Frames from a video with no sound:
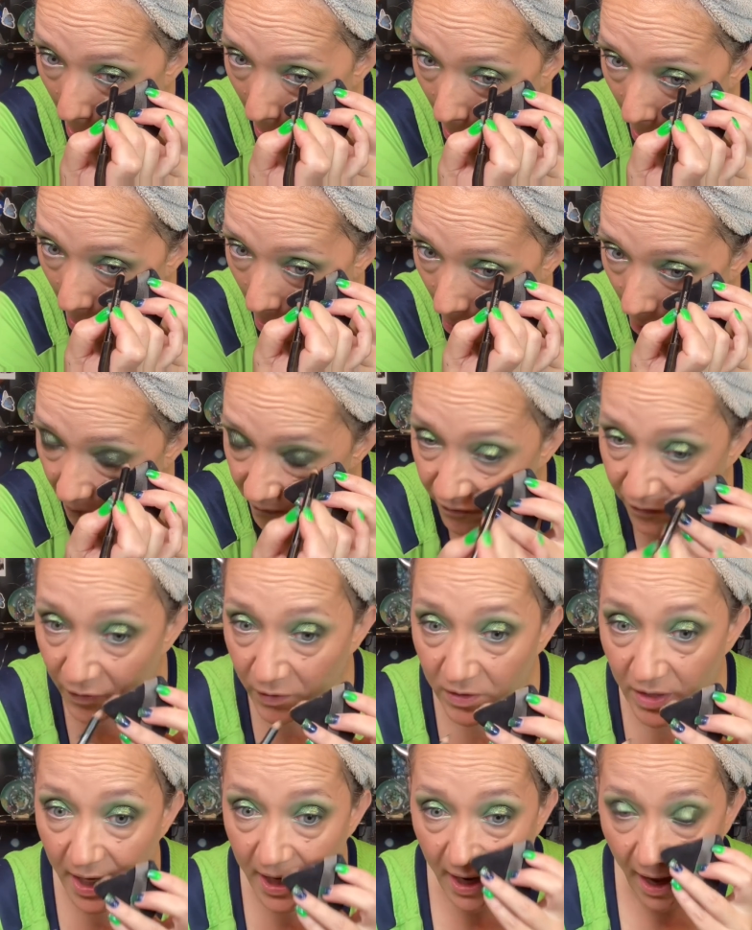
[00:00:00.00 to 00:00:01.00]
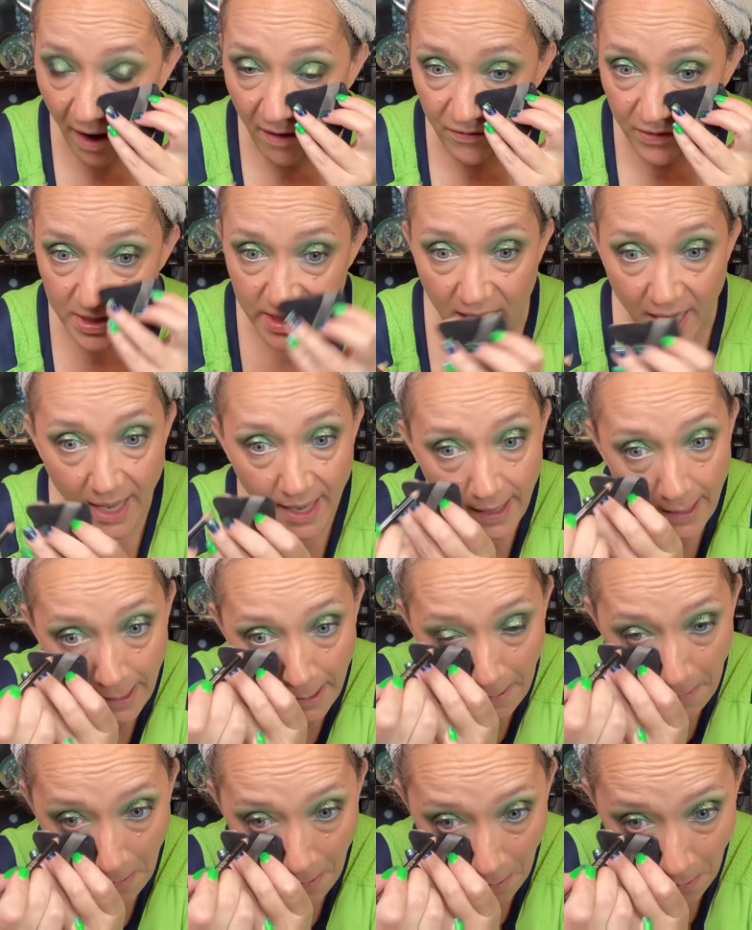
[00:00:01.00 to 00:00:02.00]
uh, for like
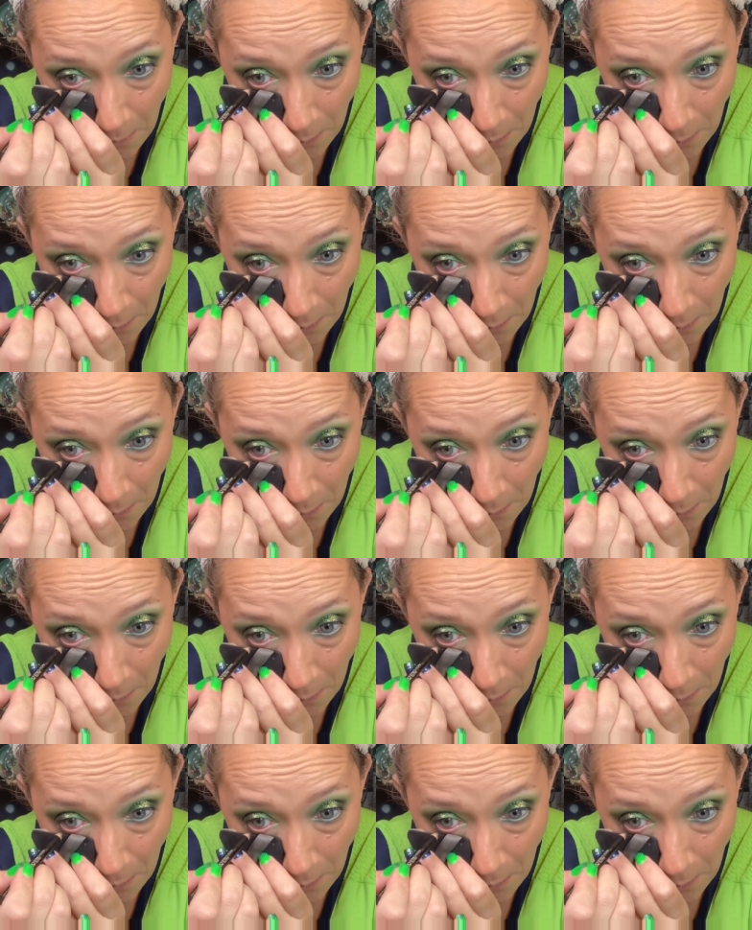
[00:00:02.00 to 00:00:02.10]
everyday